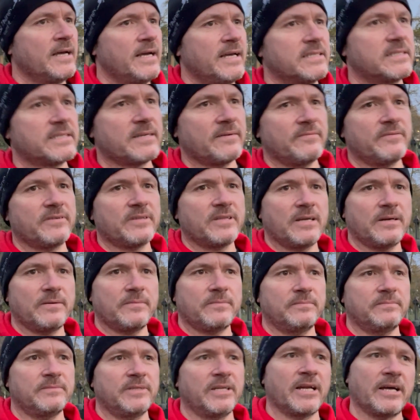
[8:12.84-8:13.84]
it's something that,
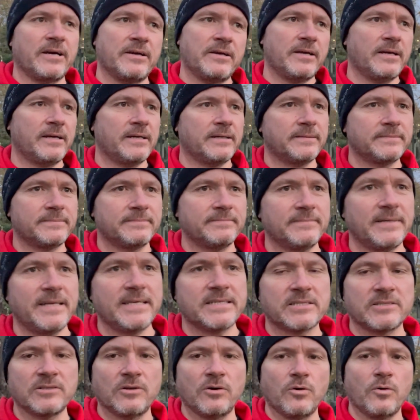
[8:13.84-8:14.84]
you know,
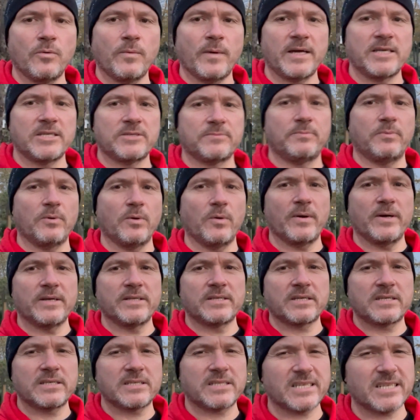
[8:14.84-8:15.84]
isn't always brought
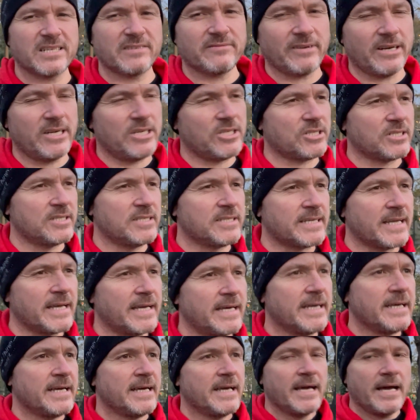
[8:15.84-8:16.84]
into consideration, is it?
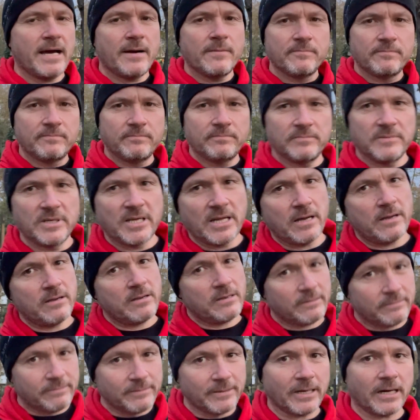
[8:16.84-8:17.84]
And, you know,
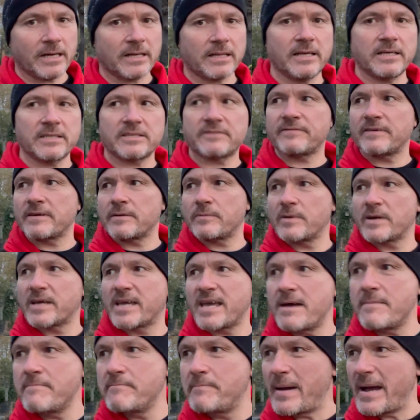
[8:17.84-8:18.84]
I'd like to think we're
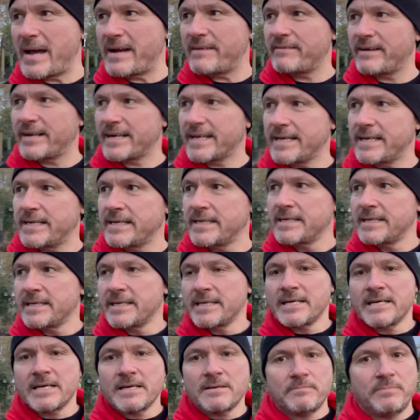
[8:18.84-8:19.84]
getting better at it,
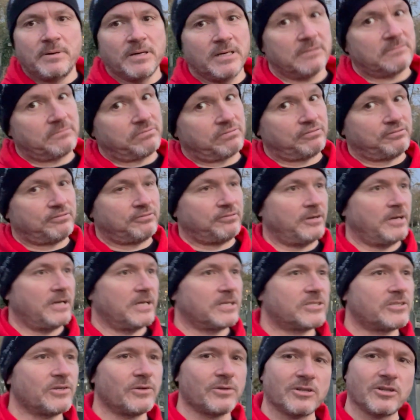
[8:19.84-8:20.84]
but
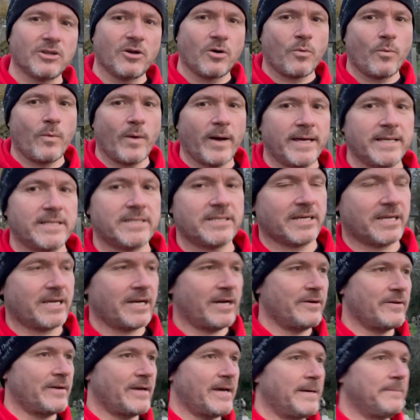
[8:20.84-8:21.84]
still a long way to
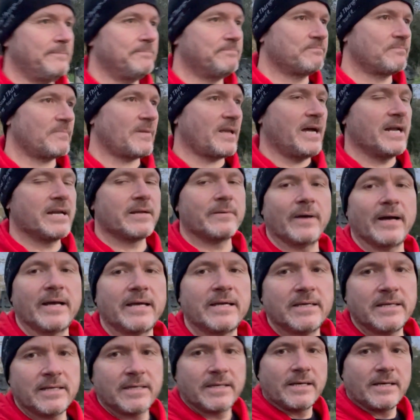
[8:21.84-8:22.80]
go yet. Anyway,